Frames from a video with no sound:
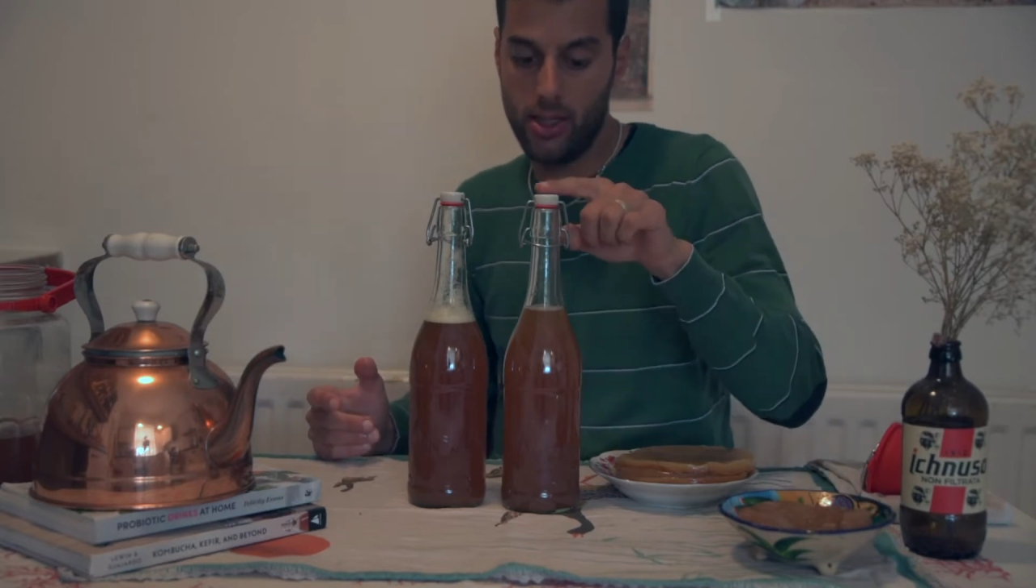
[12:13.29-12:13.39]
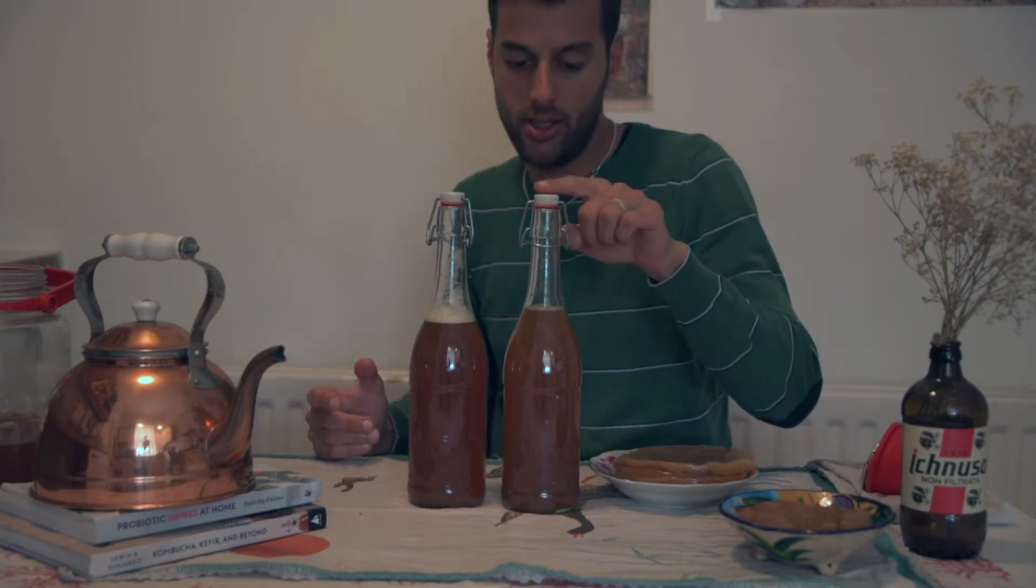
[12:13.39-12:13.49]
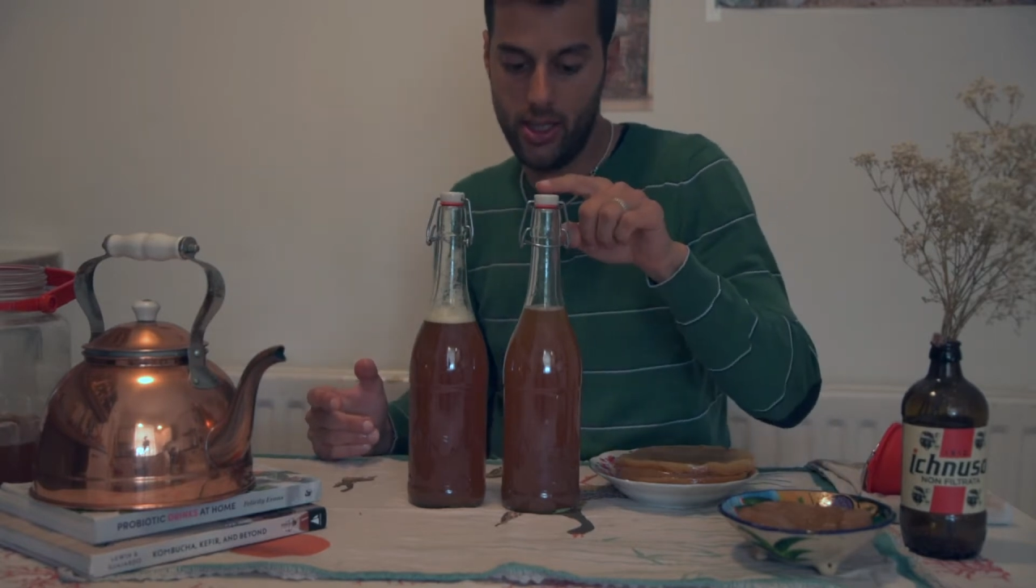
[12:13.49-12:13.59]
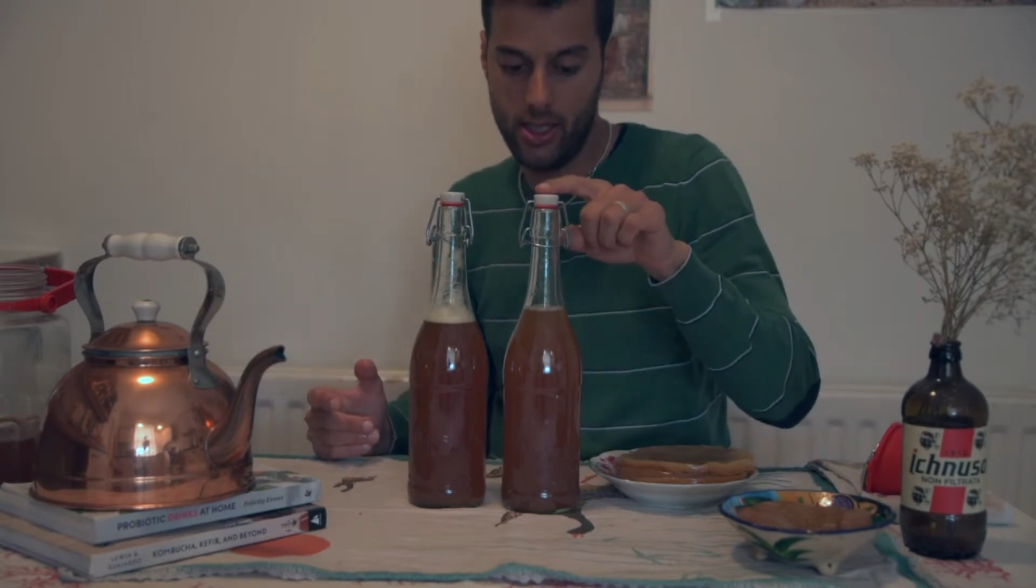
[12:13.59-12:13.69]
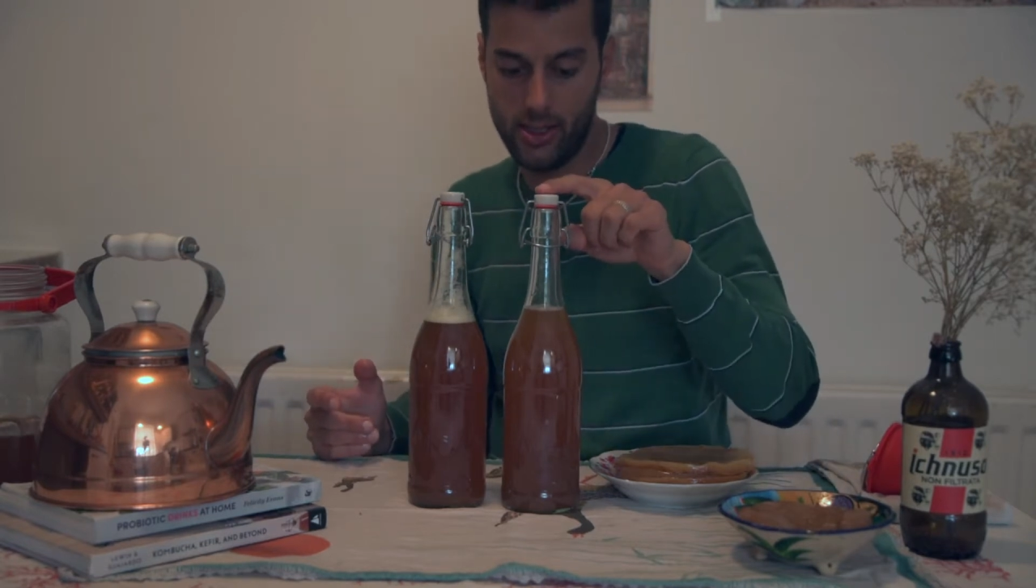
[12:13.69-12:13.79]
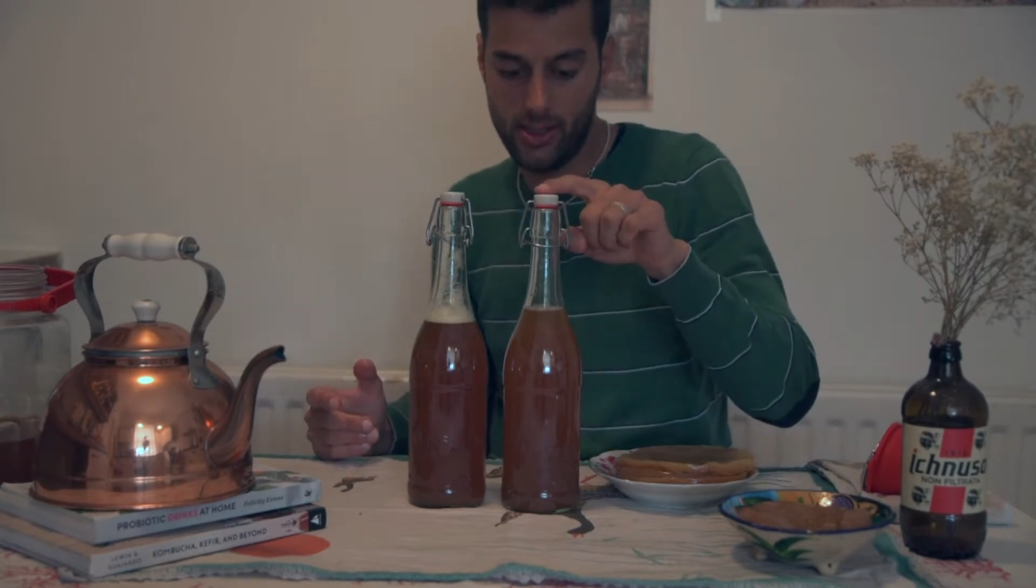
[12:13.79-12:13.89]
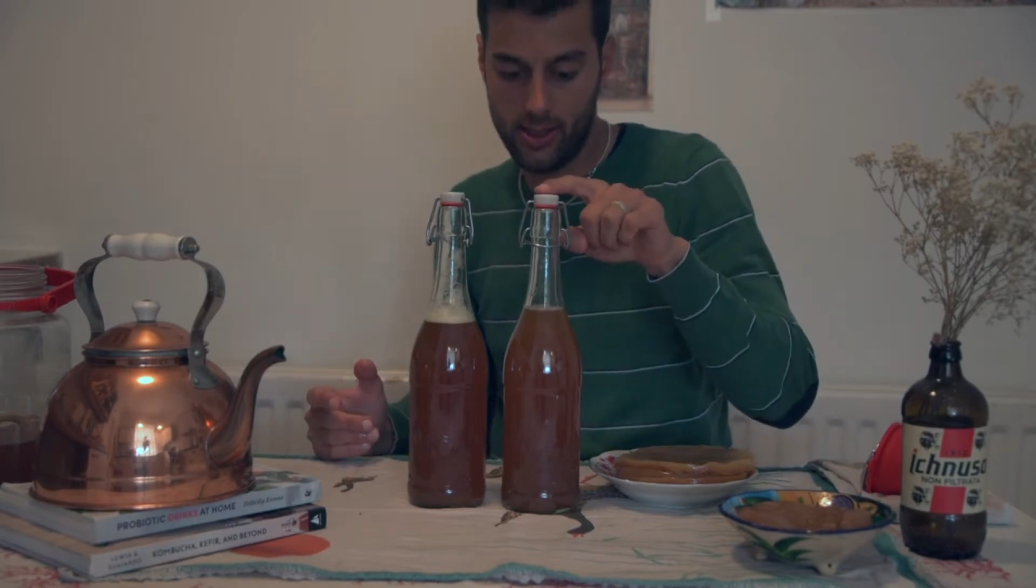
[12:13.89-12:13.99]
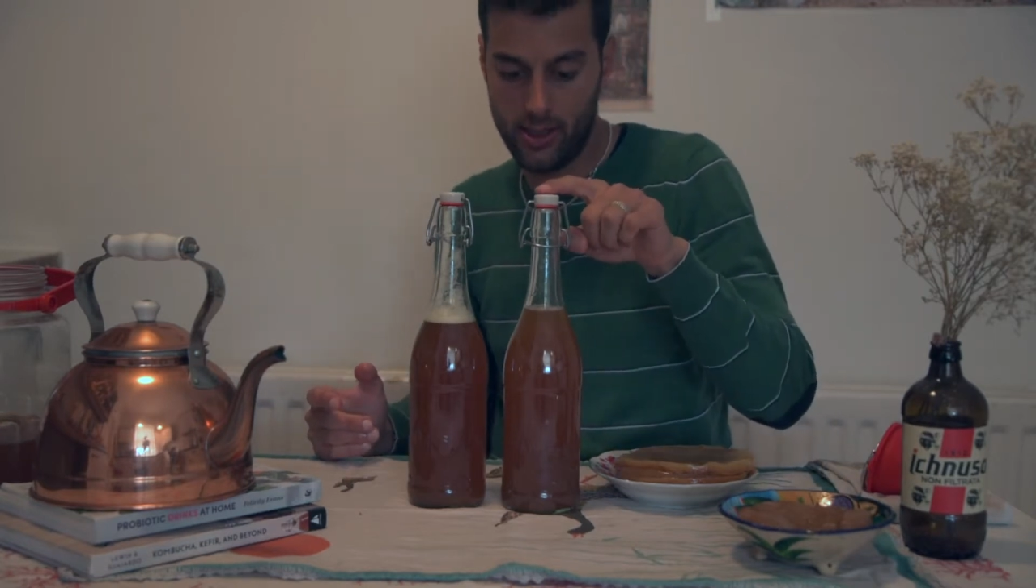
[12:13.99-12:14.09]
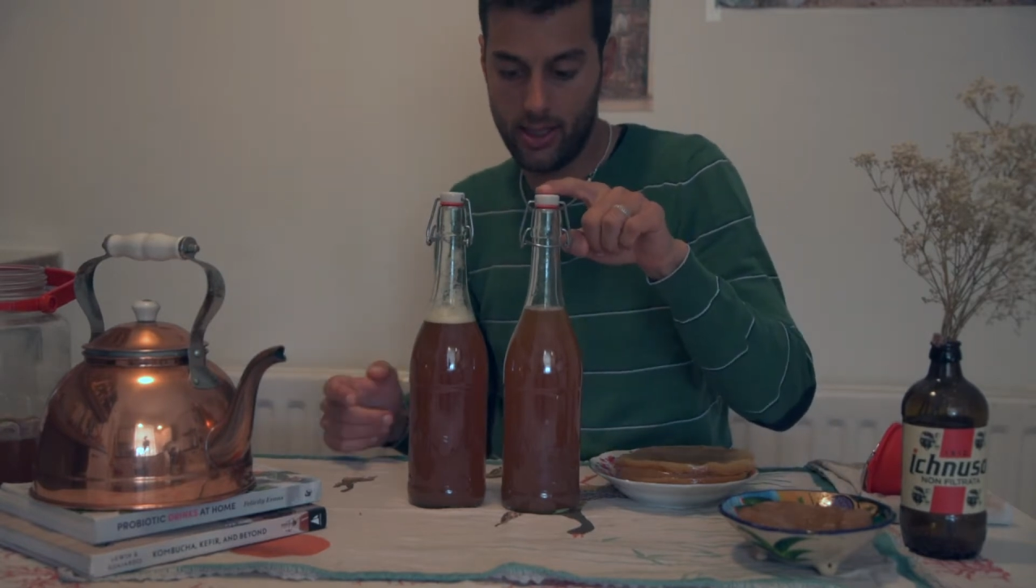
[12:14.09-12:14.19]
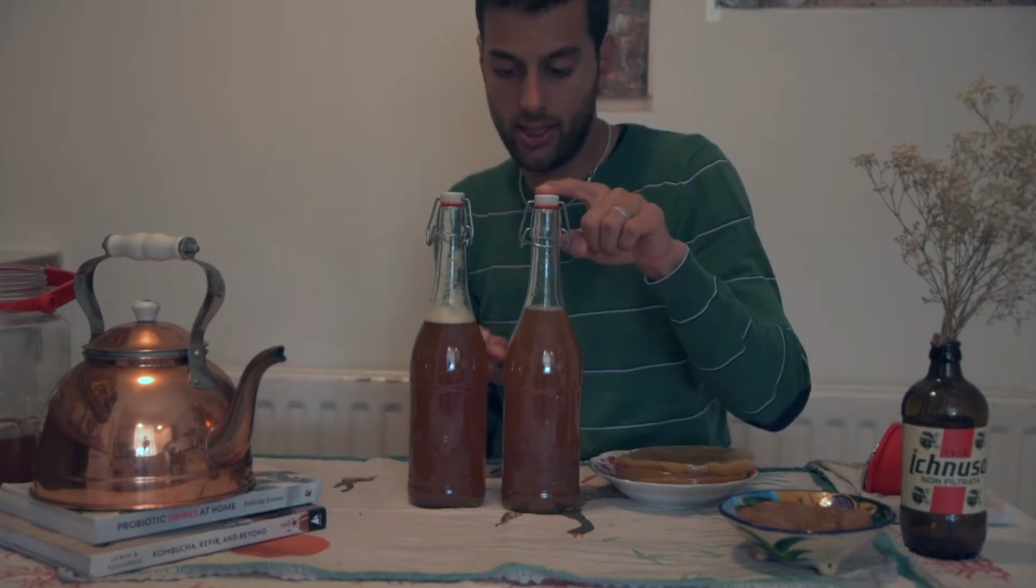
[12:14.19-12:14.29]

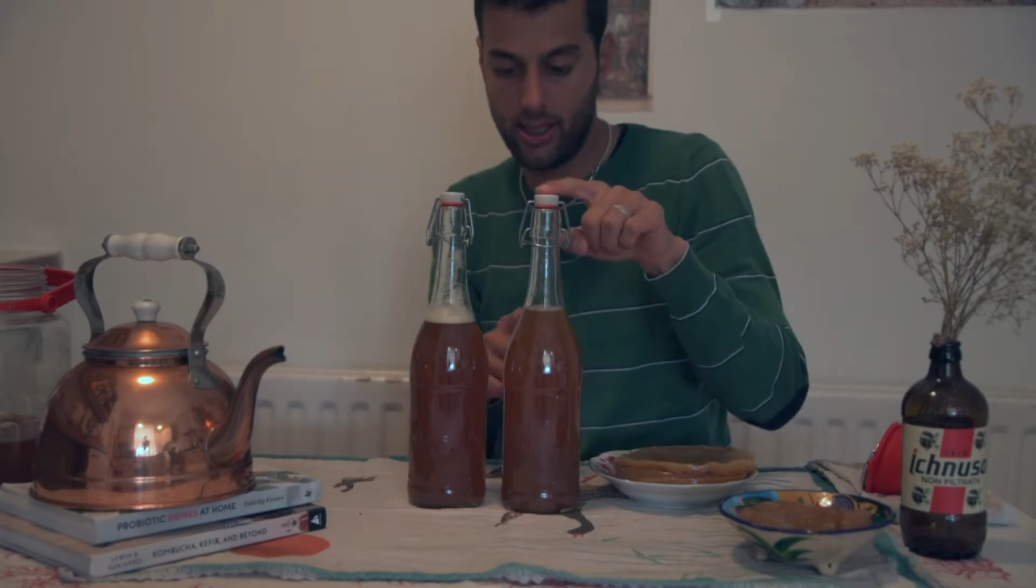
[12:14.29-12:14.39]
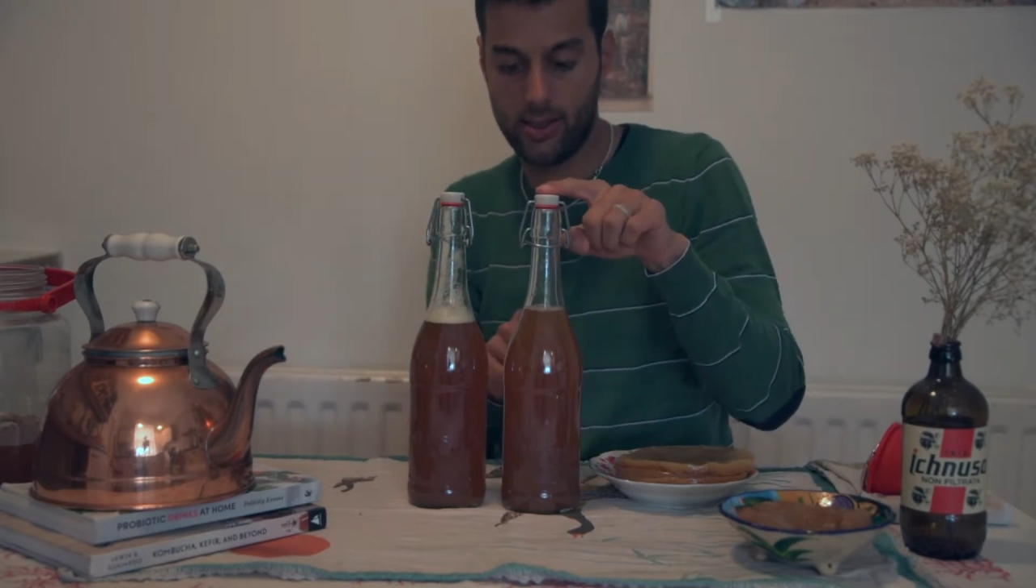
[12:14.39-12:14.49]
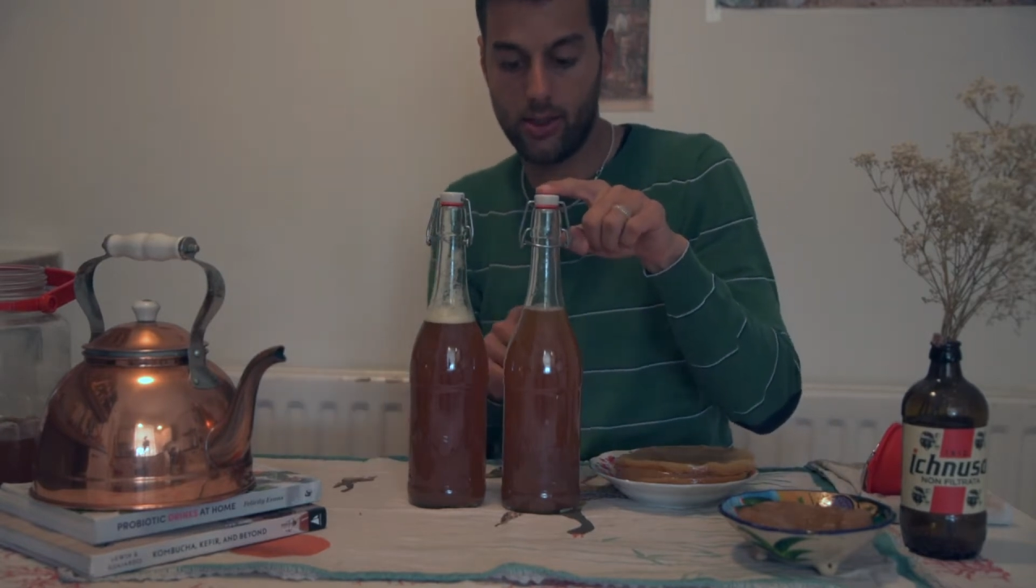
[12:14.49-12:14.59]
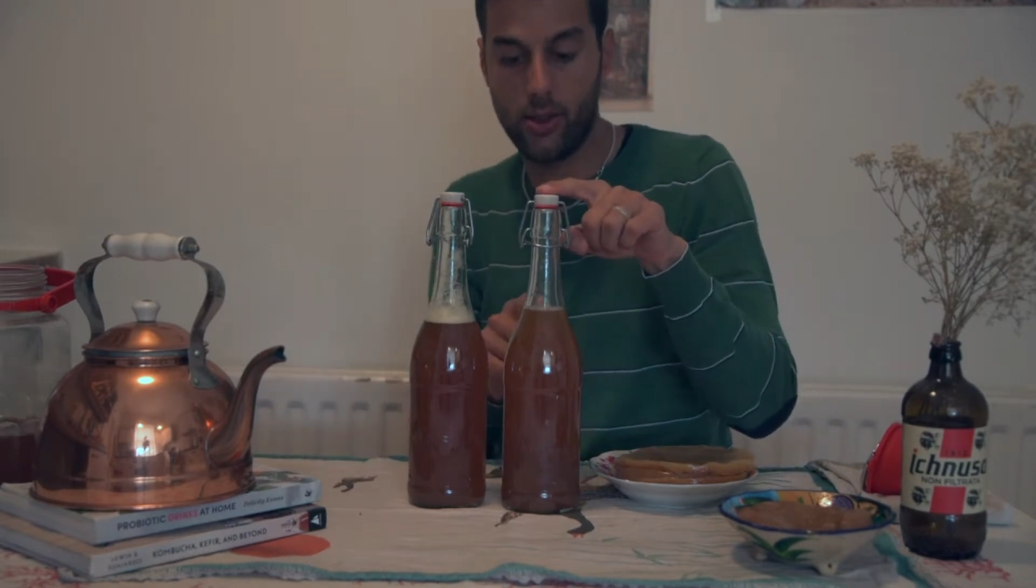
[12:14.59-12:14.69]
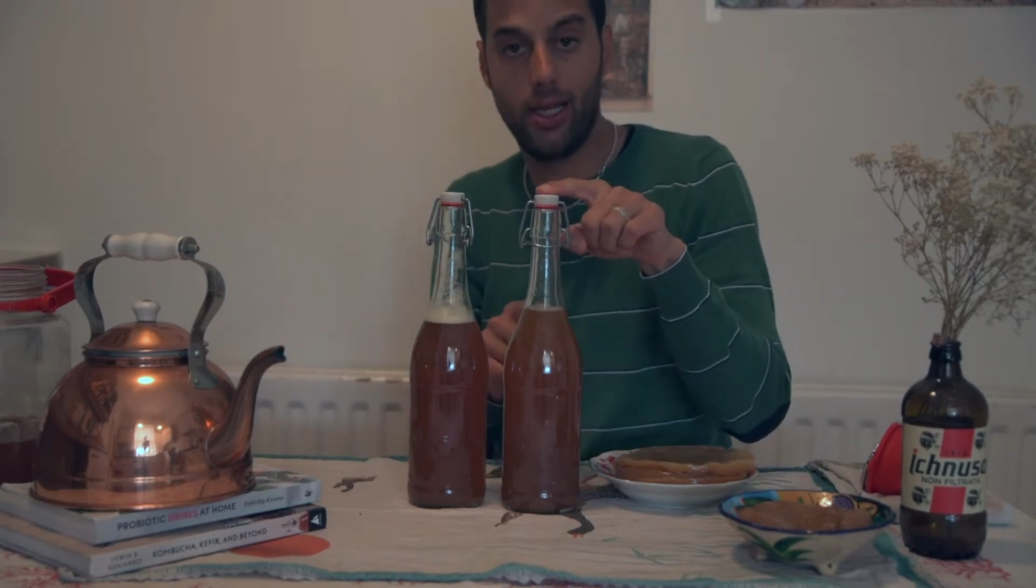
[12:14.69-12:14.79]
this is